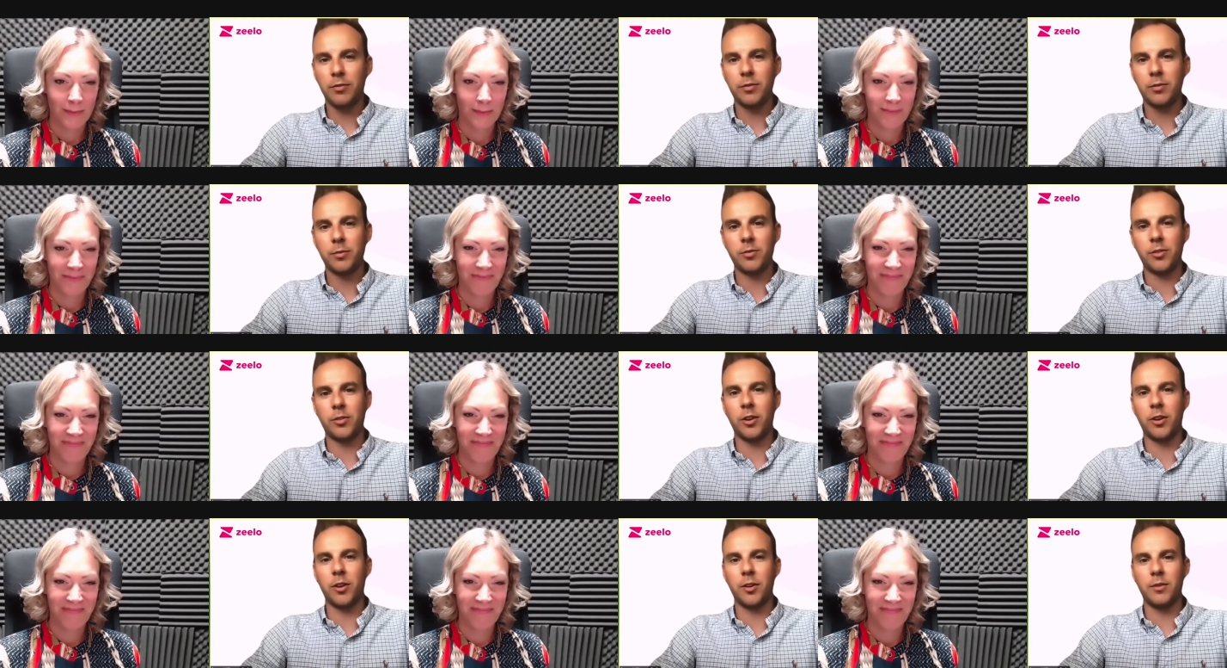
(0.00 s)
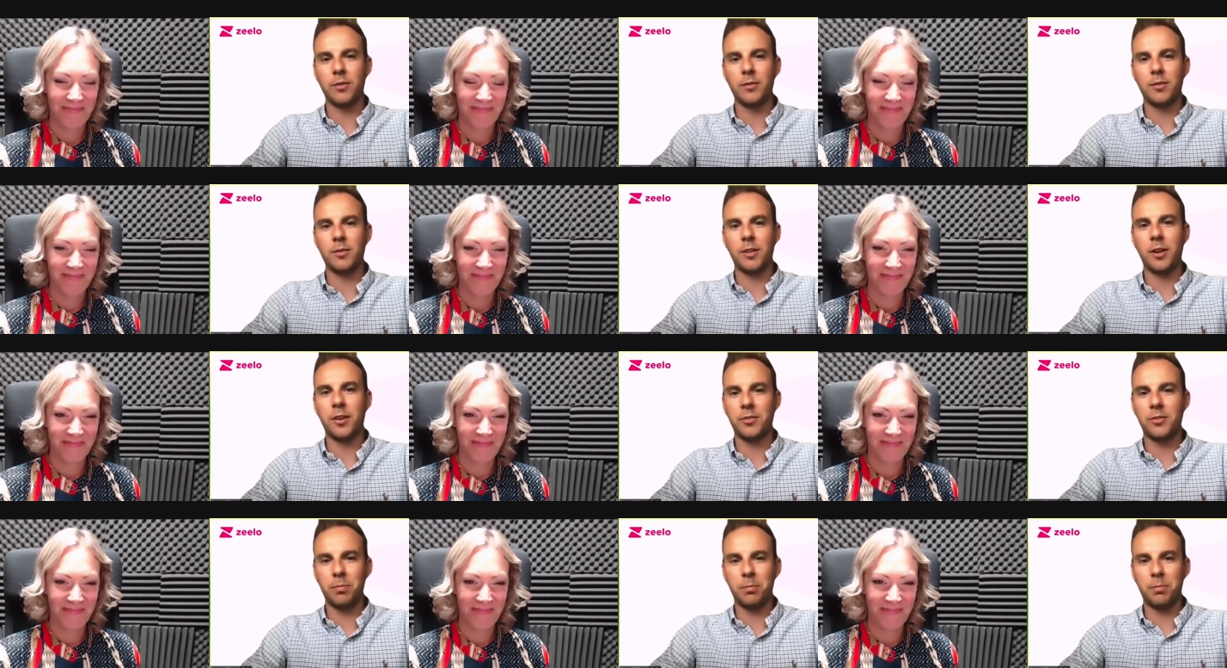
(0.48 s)
Speaker 1: so you
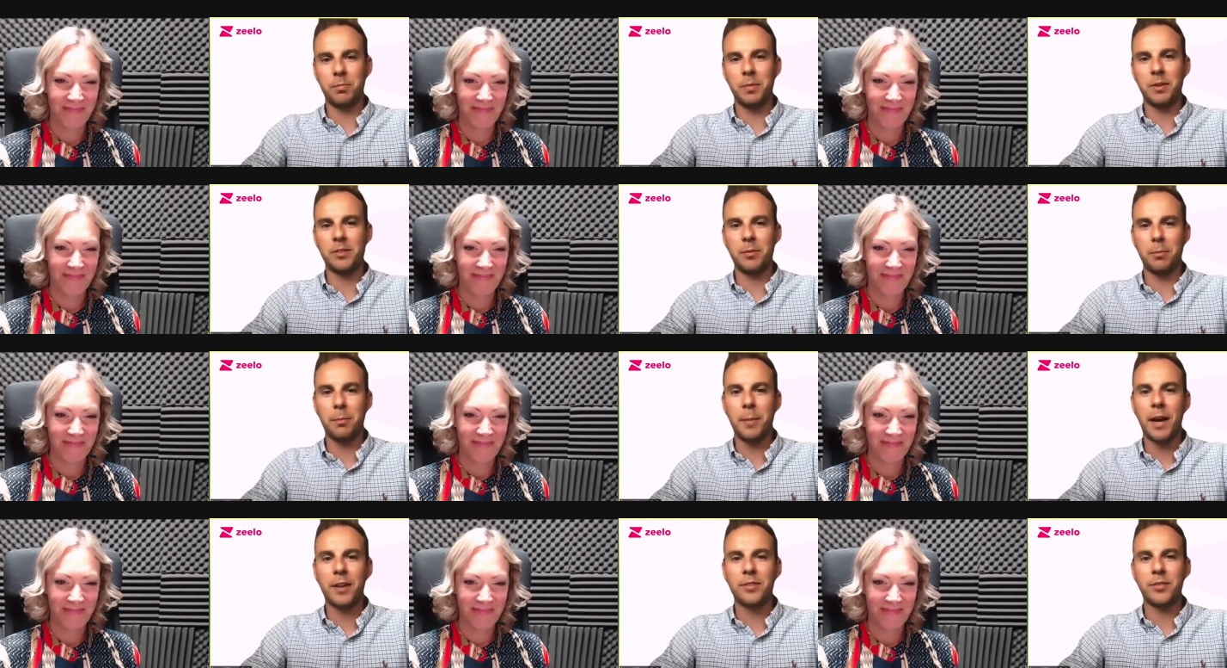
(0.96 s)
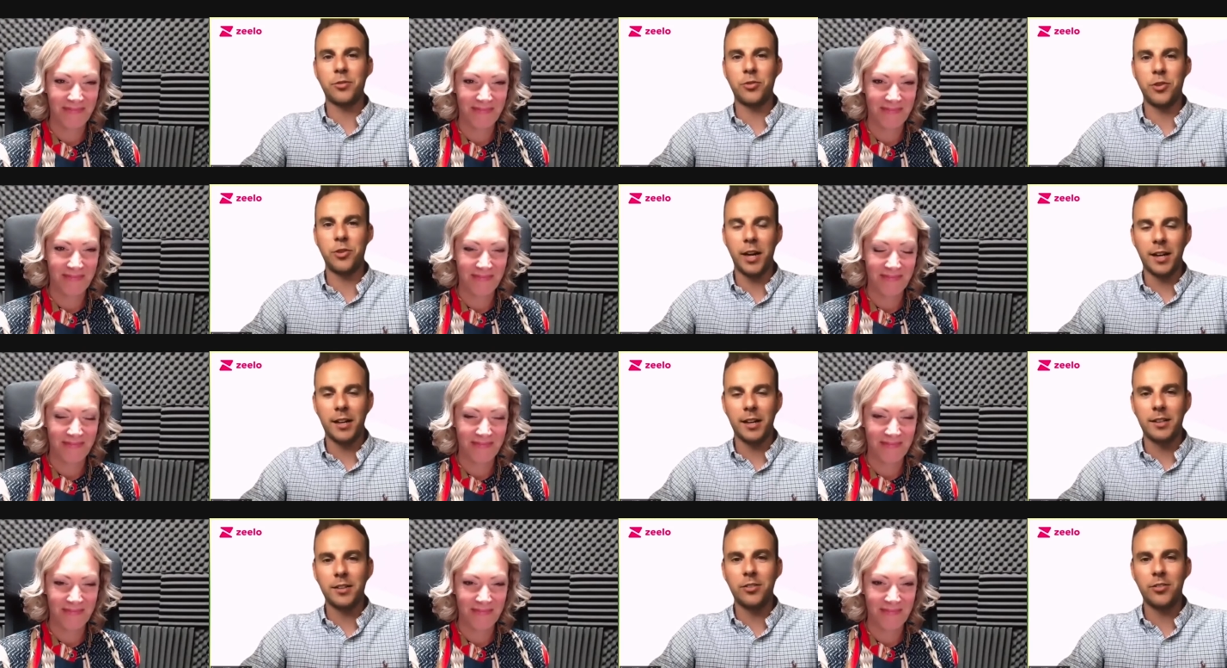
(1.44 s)
know it's, it's a massive
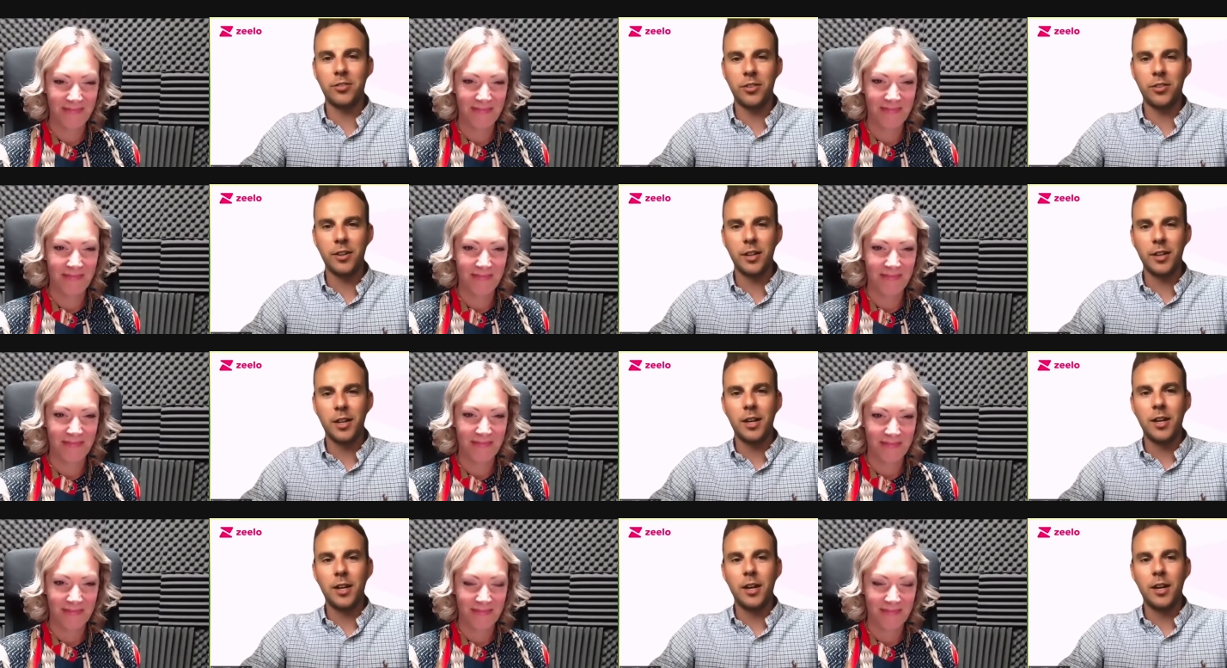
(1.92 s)
challenge,